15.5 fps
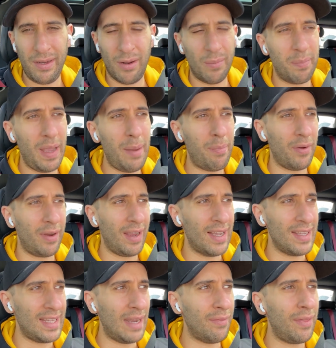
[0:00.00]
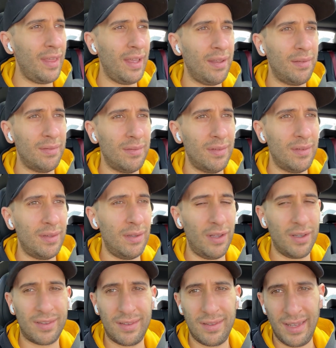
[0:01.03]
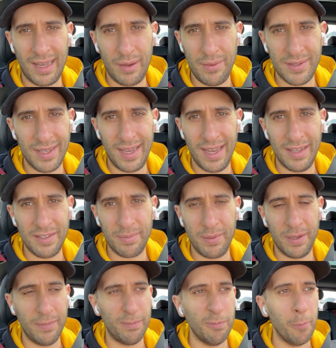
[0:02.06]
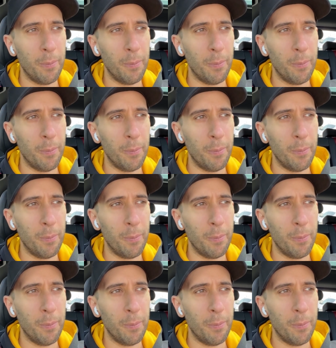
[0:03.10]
You know, on paper, I guess everything looked like it was against me.